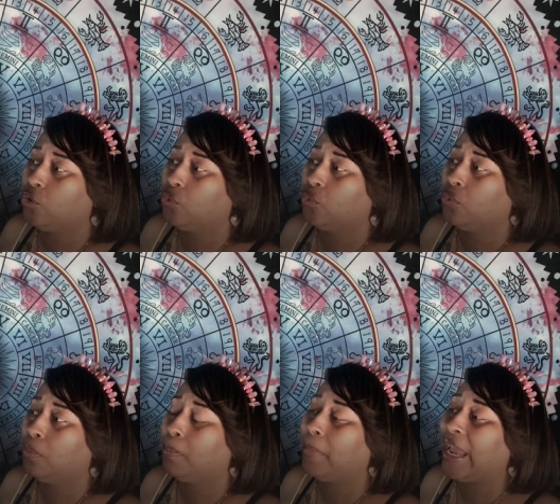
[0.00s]
you
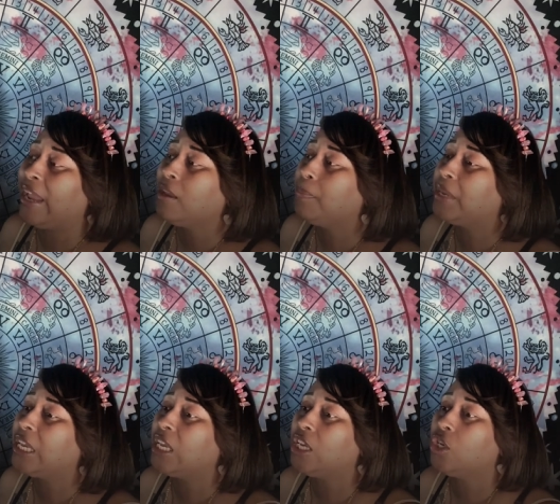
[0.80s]

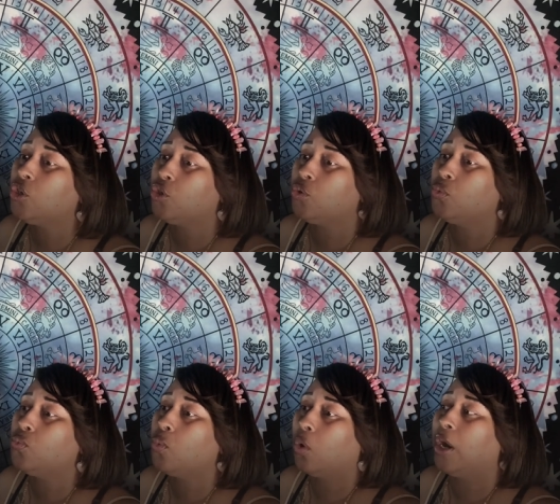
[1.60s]
maybe you
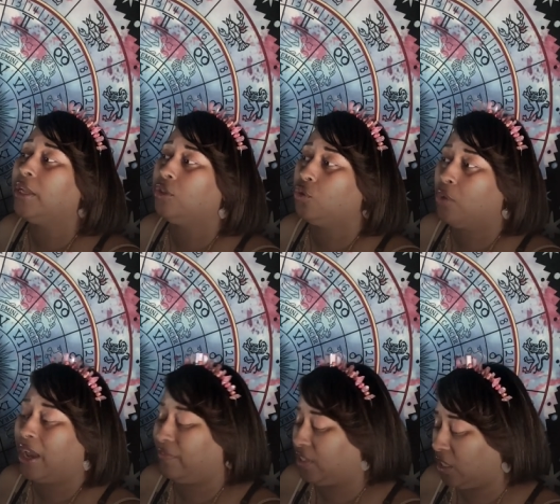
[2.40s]
want, you
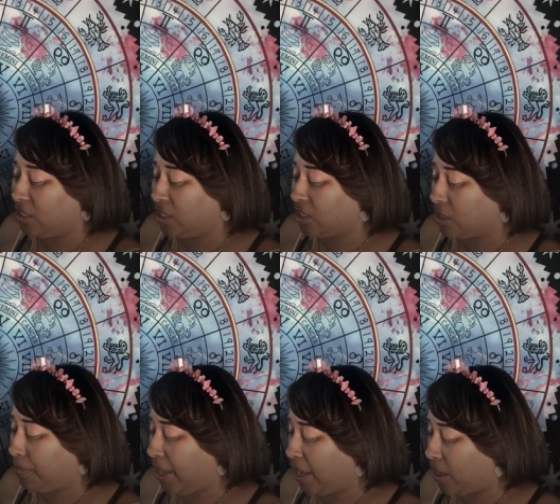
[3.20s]
have done this in the
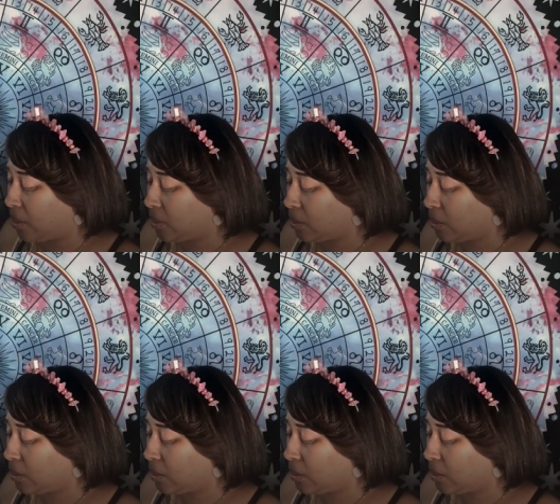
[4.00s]
past,